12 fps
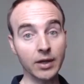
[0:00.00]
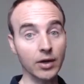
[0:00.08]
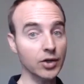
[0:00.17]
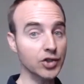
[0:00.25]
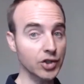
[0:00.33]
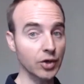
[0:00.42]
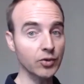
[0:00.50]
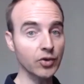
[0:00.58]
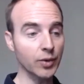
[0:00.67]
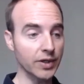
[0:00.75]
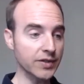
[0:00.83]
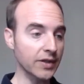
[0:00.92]
are shown
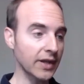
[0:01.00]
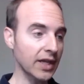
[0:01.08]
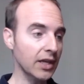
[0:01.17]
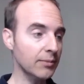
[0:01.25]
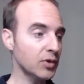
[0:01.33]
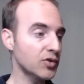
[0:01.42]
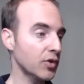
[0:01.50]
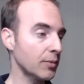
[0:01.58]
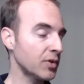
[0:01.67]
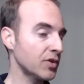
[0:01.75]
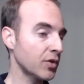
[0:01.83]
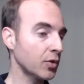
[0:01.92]
to us in the Hebrew
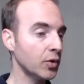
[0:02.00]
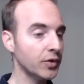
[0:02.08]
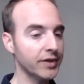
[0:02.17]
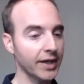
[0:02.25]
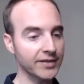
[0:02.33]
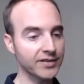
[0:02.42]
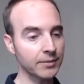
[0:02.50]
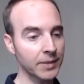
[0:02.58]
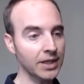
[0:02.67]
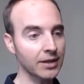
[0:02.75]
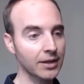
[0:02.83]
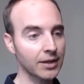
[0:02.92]
Scriptures or Old Testament,